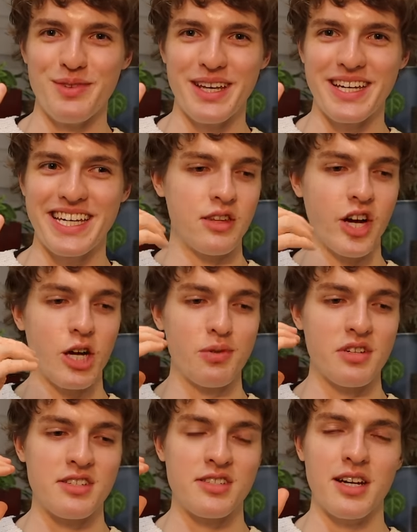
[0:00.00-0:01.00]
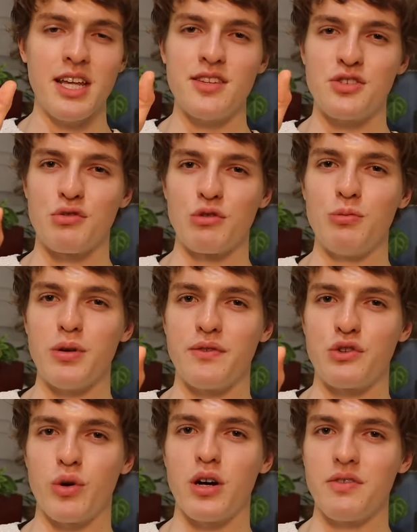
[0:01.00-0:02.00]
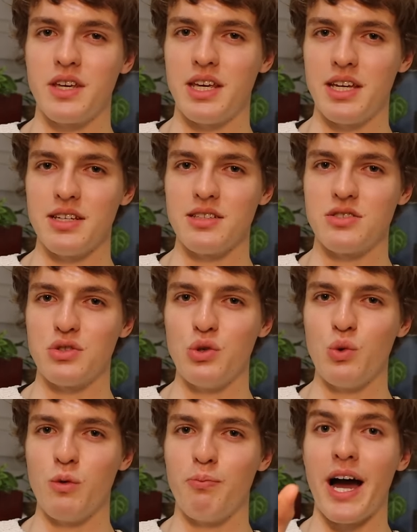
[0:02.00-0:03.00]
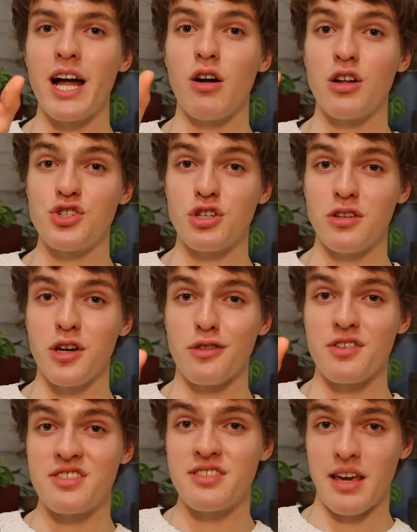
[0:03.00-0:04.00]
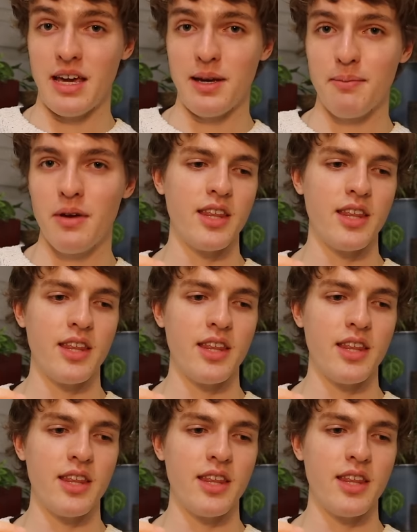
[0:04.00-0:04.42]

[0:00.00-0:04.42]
Like, they're able to study this group of 12 kids who biologically are the same.